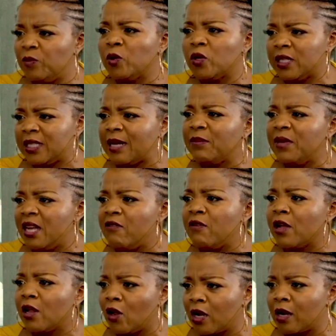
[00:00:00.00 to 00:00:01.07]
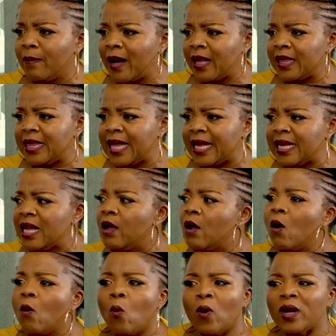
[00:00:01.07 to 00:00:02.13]
because I'm hearing a lot about that.
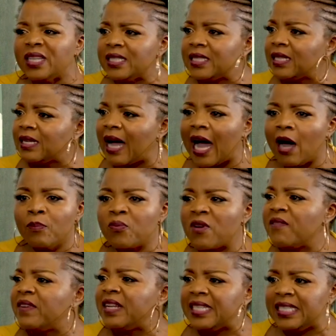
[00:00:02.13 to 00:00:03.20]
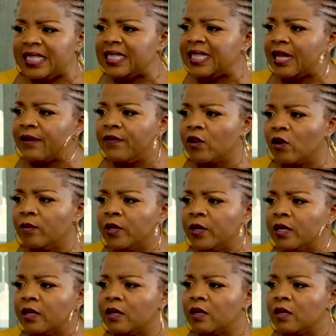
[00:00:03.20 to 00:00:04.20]
How prevalent is that phenomenon?